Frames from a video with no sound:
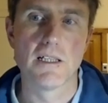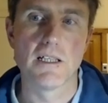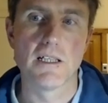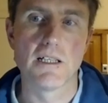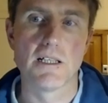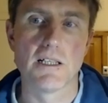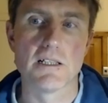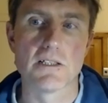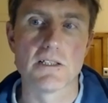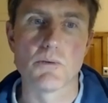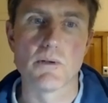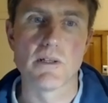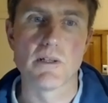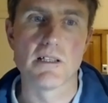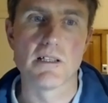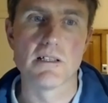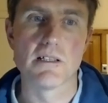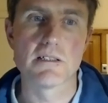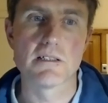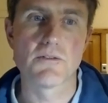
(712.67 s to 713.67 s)
It is
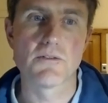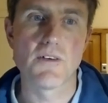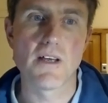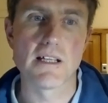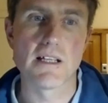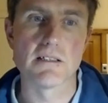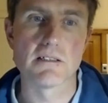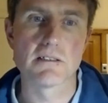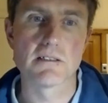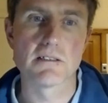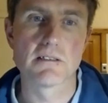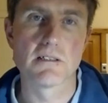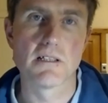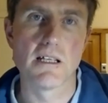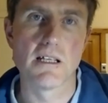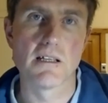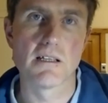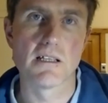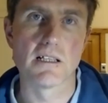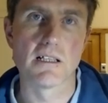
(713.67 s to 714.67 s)
within this fence
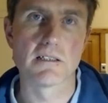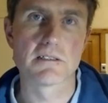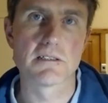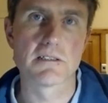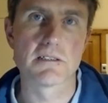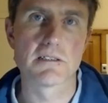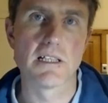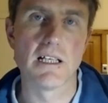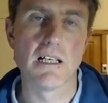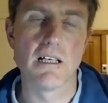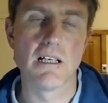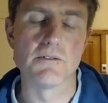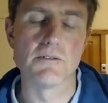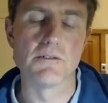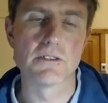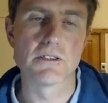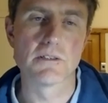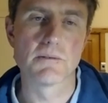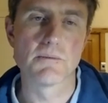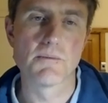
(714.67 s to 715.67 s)
he thinks he
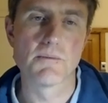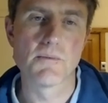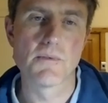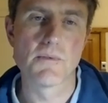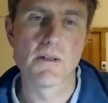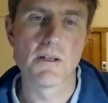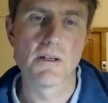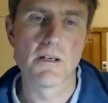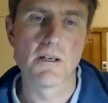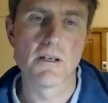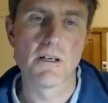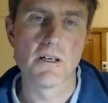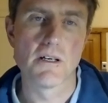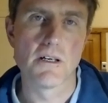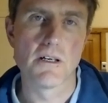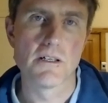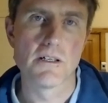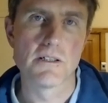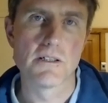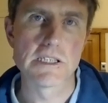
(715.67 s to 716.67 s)
lives,
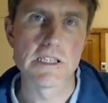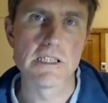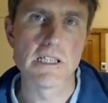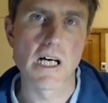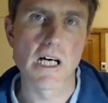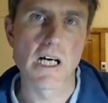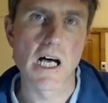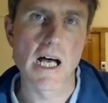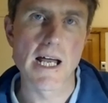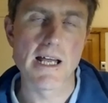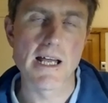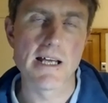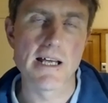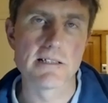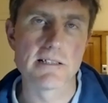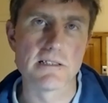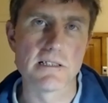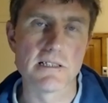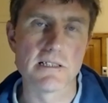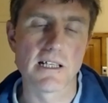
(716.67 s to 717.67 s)
to die as
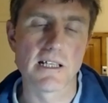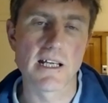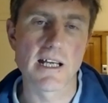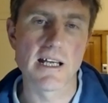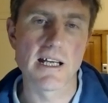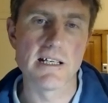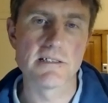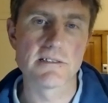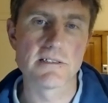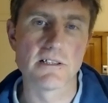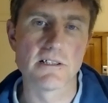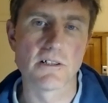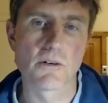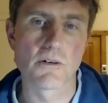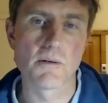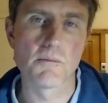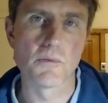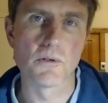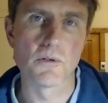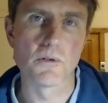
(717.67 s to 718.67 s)
it decays and
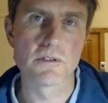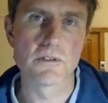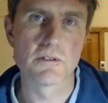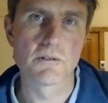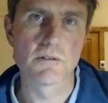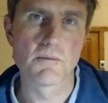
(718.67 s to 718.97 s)
crumbles.